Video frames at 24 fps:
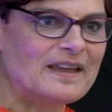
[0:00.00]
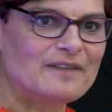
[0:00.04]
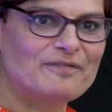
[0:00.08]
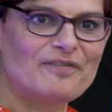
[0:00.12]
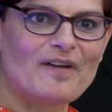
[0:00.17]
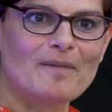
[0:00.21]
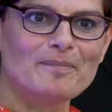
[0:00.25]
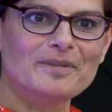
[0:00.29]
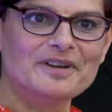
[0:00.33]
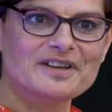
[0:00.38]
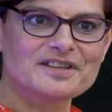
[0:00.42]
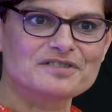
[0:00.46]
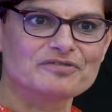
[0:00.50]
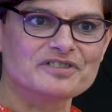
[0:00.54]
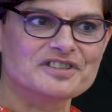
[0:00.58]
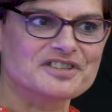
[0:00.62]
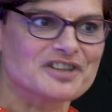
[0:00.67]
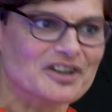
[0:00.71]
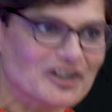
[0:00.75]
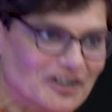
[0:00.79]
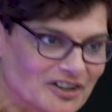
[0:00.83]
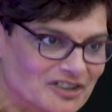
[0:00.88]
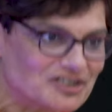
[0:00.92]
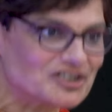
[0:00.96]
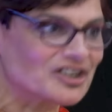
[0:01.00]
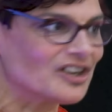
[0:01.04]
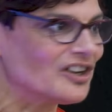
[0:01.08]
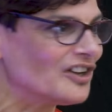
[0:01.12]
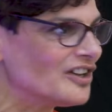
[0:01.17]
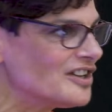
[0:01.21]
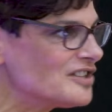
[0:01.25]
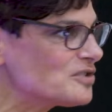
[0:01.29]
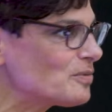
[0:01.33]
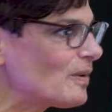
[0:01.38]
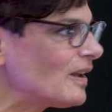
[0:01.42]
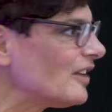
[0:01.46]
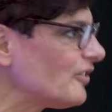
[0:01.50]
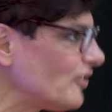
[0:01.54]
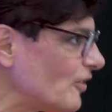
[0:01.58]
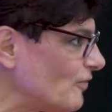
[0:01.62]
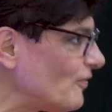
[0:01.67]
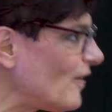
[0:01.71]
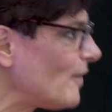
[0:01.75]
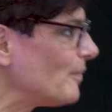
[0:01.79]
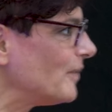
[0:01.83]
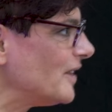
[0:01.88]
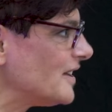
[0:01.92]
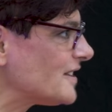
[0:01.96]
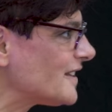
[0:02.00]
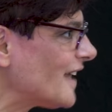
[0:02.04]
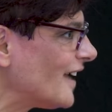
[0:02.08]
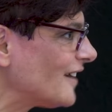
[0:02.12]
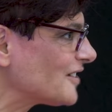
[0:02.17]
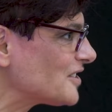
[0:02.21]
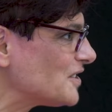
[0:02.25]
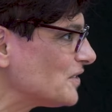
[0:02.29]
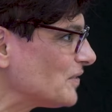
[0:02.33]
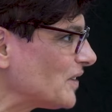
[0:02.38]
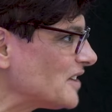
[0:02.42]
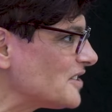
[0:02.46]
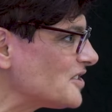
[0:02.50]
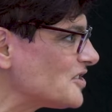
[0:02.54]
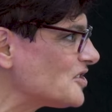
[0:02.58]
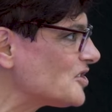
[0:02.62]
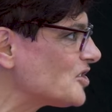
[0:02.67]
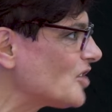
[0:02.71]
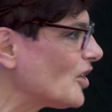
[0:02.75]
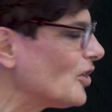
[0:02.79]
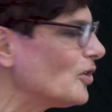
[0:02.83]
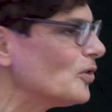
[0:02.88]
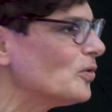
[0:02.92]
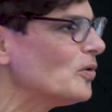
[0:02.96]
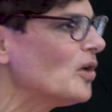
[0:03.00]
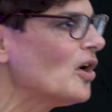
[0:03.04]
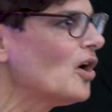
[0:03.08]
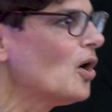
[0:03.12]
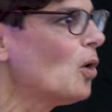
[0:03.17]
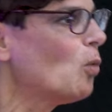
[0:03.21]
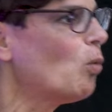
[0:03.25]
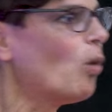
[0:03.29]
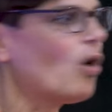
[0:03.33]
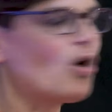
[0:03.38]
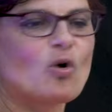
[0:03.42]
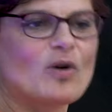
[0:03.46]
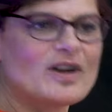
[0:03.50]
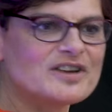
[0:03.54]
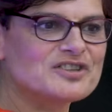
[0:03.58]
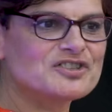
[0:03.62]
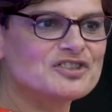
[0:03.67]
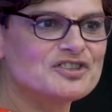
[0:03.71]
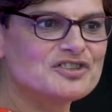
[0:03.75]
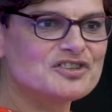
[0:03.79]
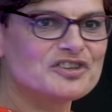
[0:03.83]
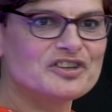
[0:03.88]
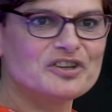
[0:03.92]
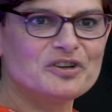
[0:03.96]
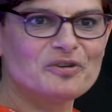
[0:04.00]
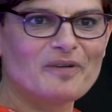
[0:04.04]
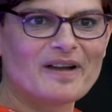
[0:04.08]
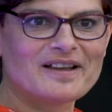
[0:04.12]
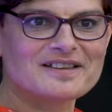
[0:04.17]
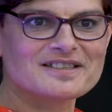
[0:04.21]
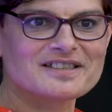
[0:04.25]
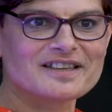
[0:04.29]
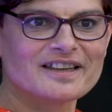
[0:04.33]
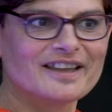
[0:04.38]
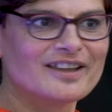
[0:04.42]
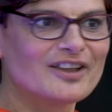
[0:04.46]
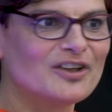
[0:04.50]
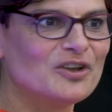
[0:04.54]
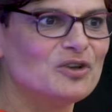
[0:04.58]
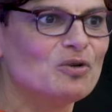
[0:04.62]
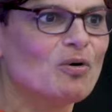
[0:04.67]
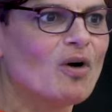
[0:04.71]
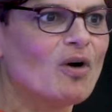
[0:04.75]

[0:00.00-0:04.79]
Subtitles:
of being a feminist researcher as well as a feminist activist. So what questions are you asking?